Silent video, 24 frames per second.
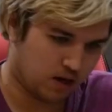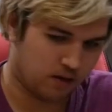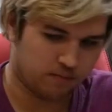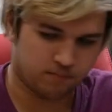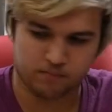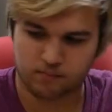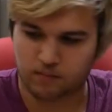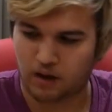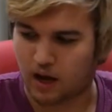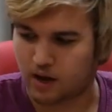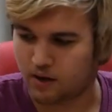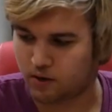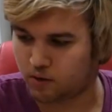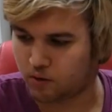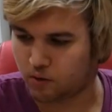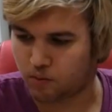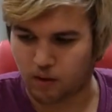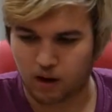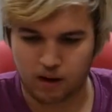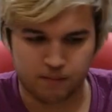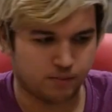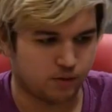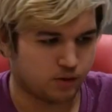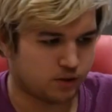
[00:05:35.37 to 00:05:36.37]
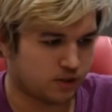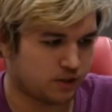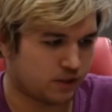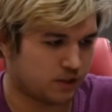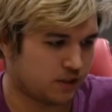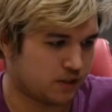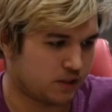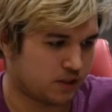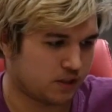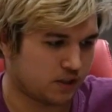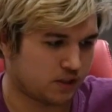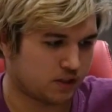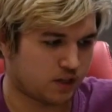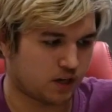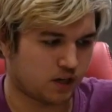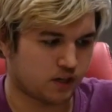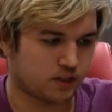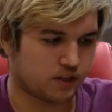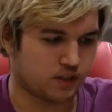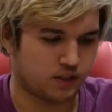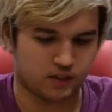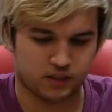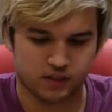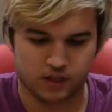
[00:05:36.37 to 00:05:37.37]
um, I don't know why I'm using these
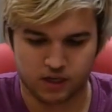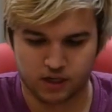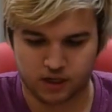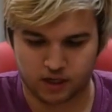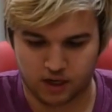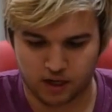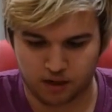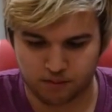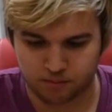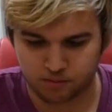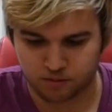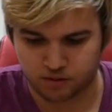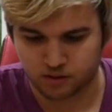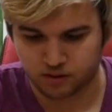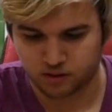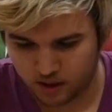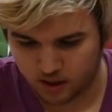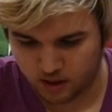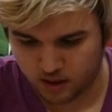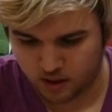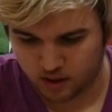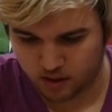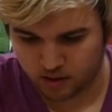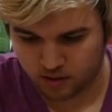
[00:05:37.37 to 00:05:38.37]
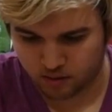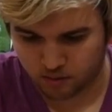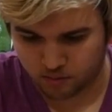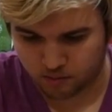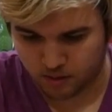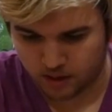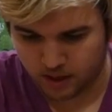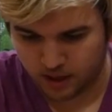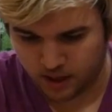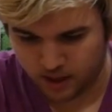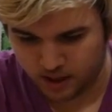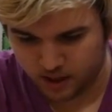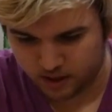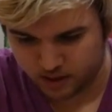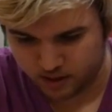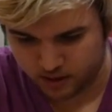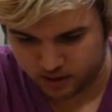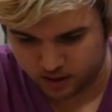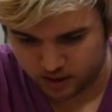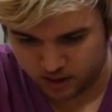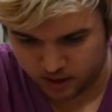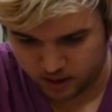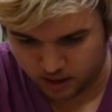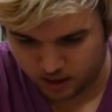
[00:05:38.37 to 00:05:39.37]
disgusting SATA cables. Either way, the
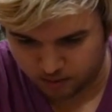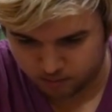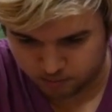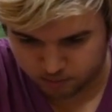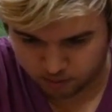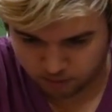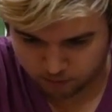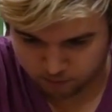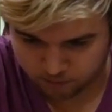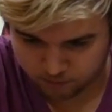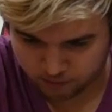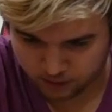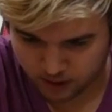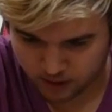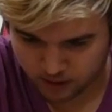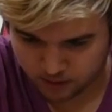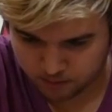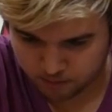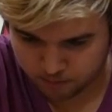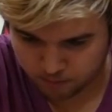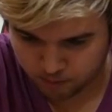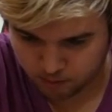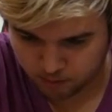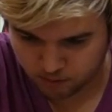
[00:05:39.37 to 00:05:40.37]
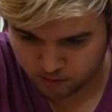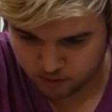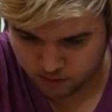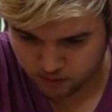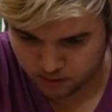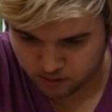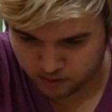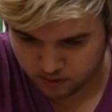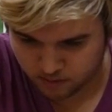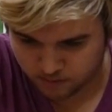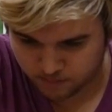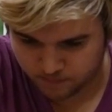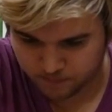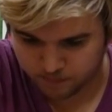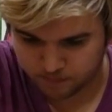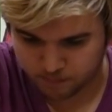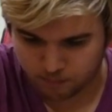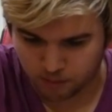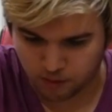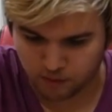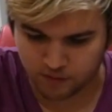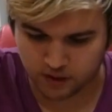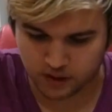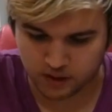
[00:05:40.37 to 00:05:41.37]
SATA cables are flat on the board.
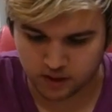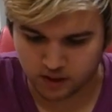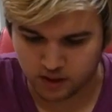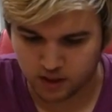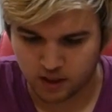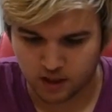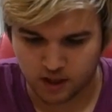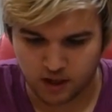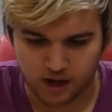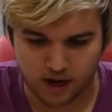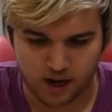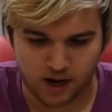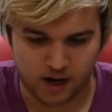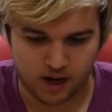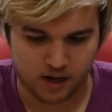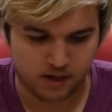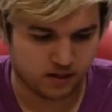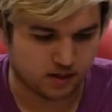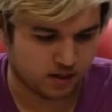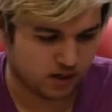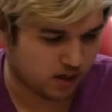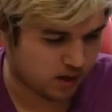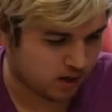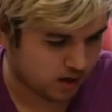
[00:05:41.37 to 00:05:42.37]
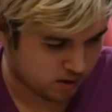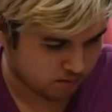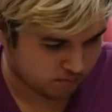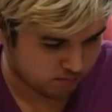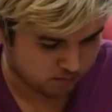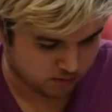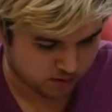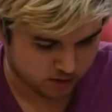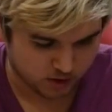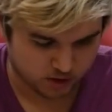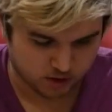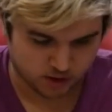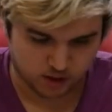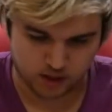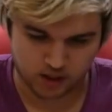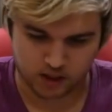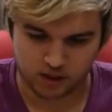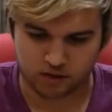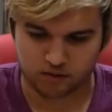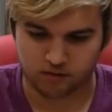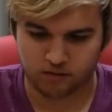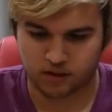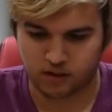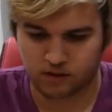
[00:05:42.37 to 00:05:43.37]
Perfect and um, just
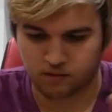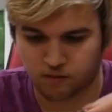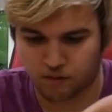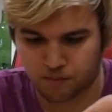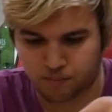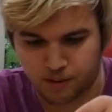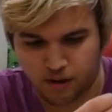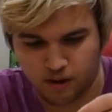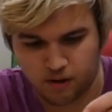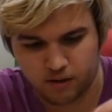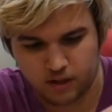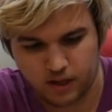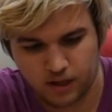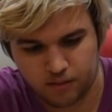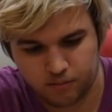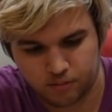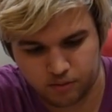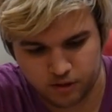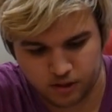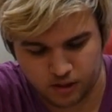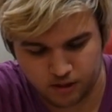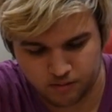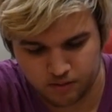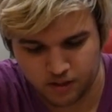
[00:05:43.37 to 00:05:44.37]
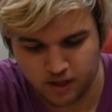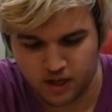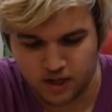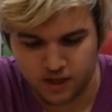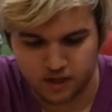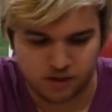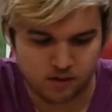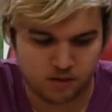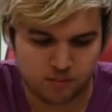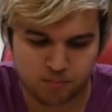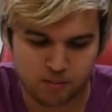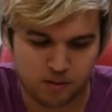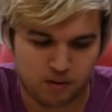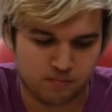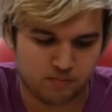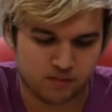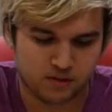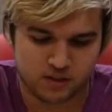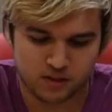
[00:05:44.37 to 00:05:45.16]
connect the rest of our power cables. And the other problem